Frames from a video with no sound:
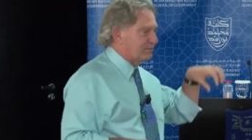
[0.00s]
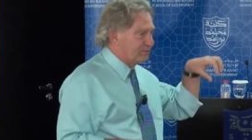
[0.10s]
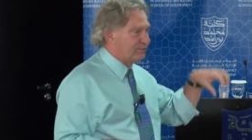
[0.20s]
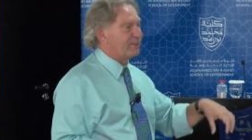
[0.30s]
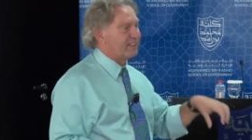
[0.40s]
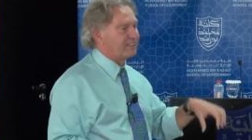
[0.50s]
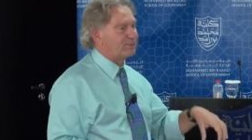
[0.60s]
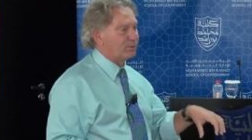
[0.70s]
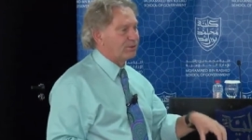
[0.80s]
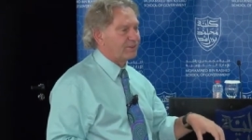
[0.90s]
of
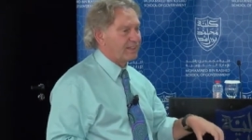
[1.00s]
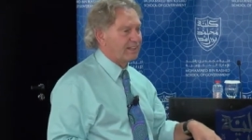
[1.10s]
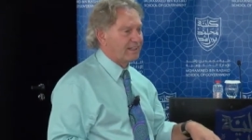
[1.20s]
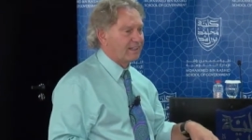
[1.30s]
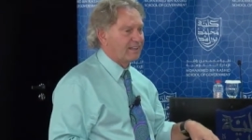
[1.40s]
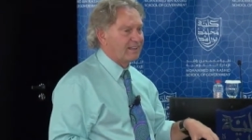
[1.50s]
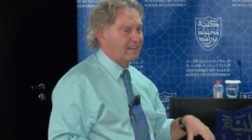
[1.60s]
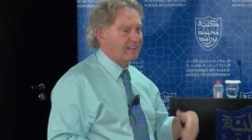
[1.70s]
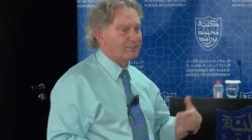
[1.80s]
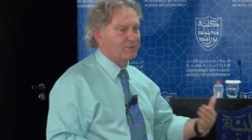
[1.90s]
today's world data
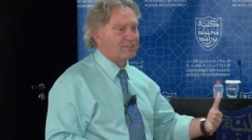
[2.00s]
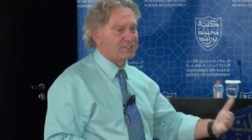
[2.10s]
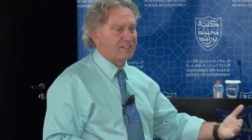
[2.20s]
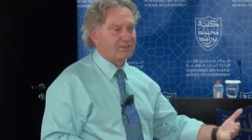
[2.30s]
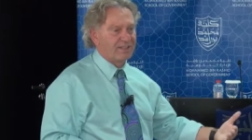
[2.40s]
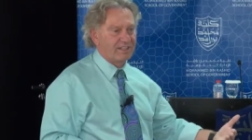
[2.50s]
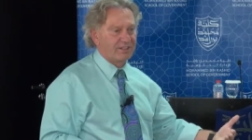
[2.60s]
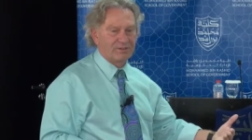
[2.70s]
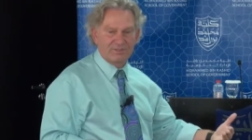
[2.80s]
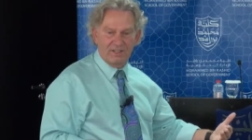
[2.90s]
has been generated
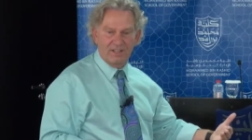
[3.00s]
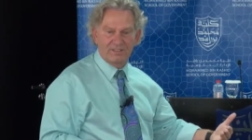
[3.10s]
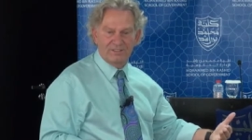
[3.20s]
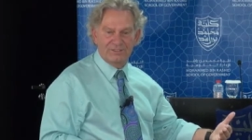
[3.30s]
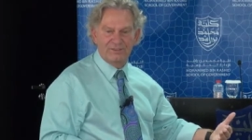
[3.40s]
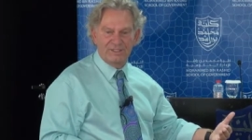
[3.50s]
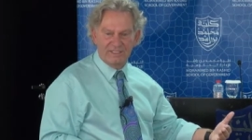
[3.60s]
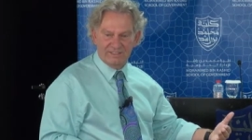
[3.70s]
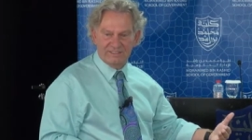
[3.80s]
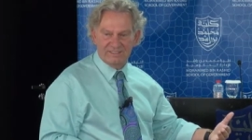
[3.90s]
over the last two
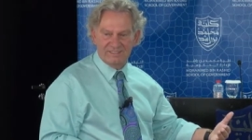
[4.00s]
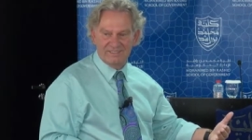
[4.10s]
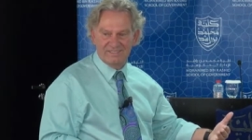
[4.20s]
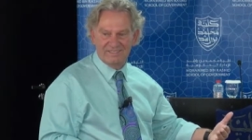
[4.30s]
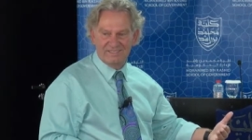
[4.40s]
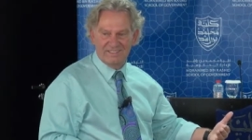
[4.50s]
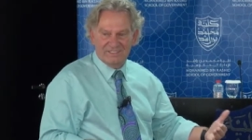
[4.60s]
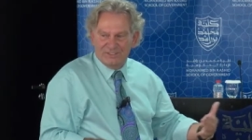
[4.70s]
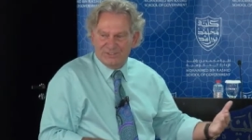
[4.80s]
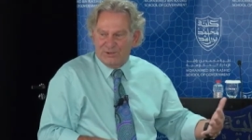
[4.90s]
years?
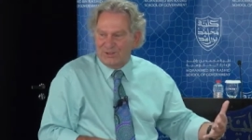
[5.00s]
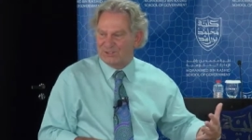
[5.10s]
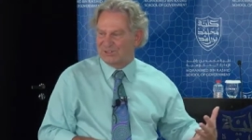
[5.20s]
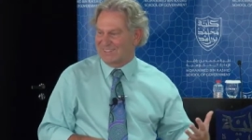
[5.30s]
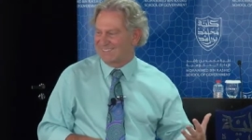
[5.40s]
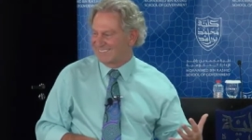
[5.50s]
It's astonishing.